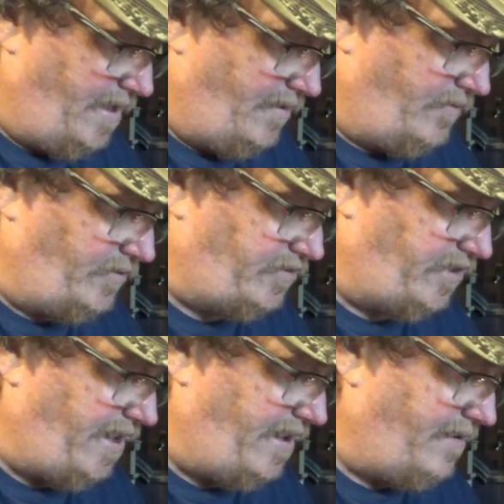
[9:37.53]
we'll
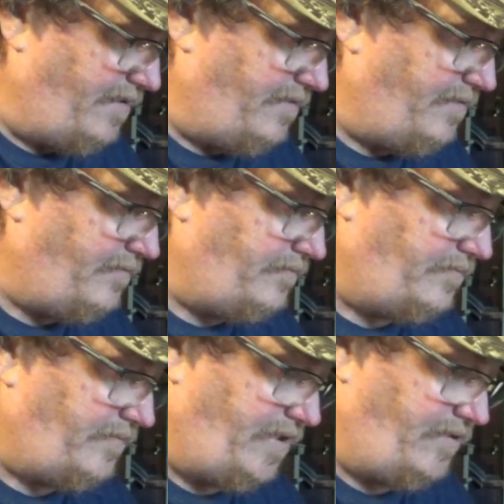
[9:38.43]
see.
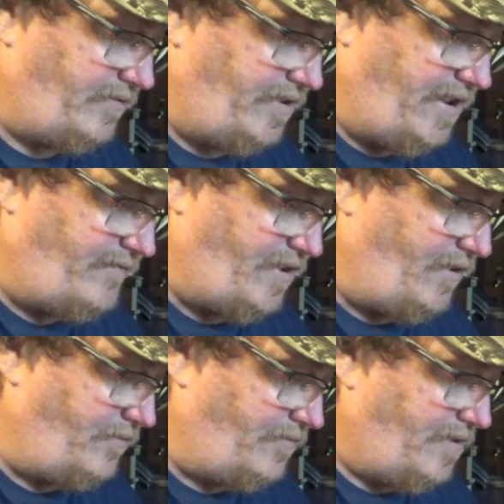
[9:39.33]
You know, you never
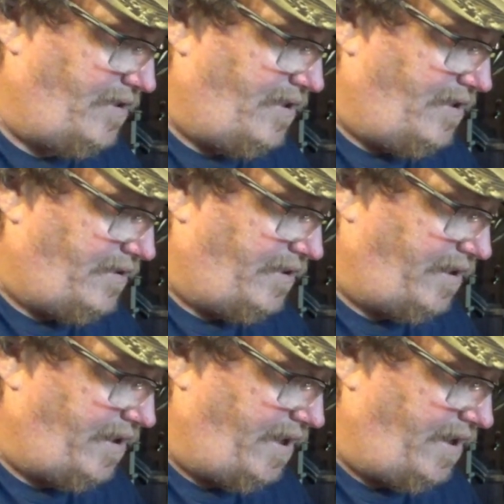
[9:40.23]
know.
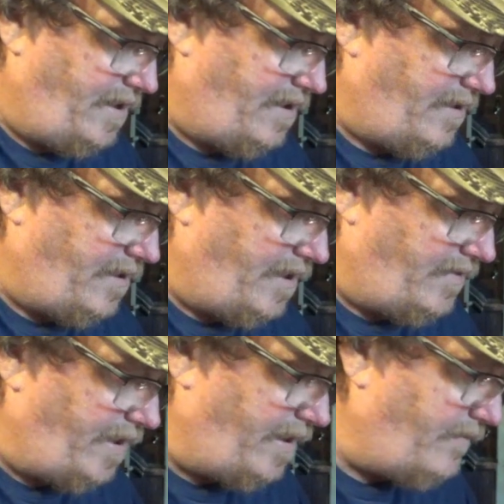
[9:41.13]
Okay,
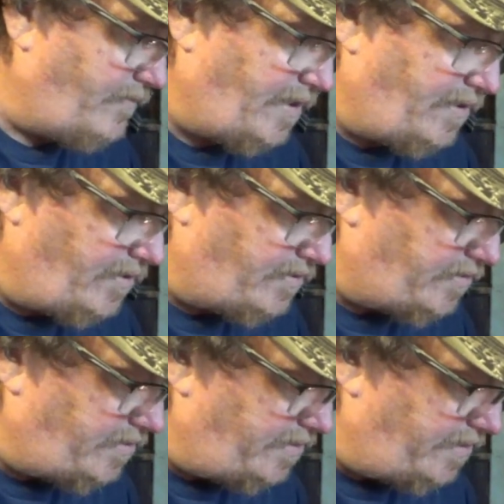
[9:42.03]
yeah, everything looks
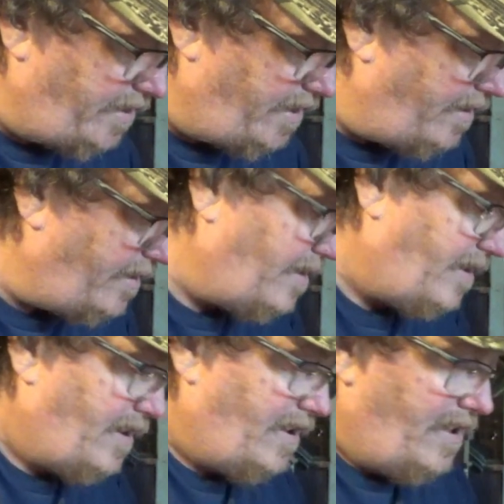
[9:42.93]
good there.
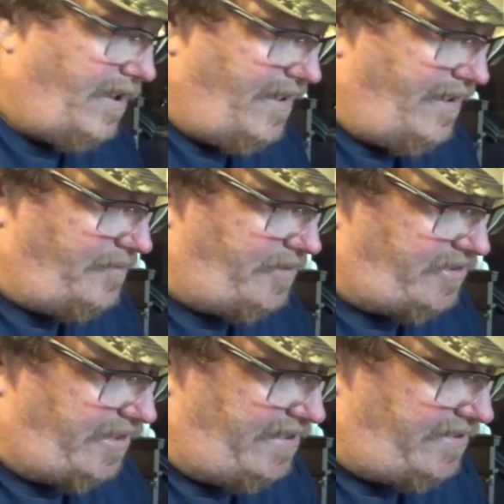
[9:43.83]
I'm
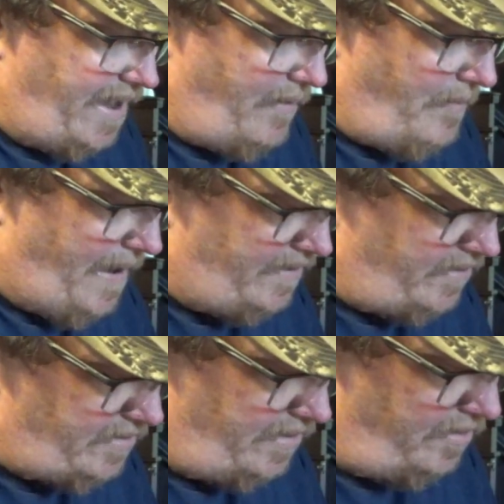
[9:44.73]
just easing the hammer back
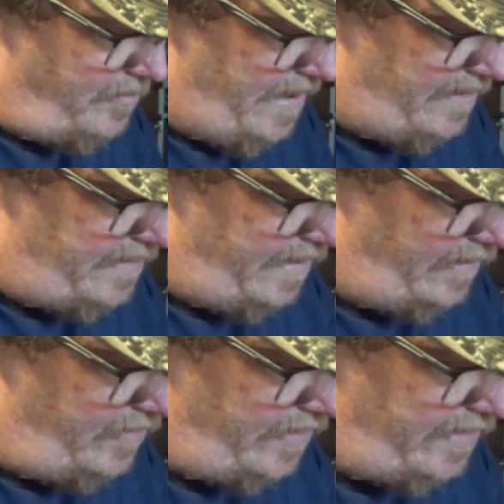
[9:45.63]
just a little bit, take a look at